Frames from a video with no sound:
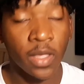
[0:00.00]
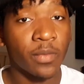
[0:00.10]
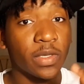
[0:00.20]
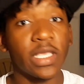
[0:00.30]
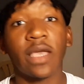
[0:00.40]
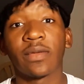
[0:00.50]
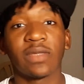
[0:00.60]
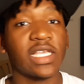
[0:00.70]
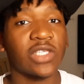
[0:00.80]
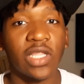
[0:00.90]
But yeah,
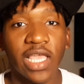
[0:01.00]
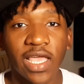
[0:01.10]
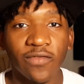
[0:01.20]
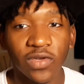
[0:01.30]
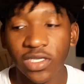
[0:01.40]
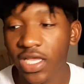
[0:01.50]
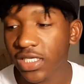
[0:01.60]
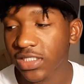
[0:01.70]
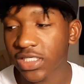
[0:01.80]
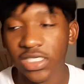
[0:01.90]
that's all I have for today, is
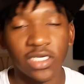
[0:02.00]
just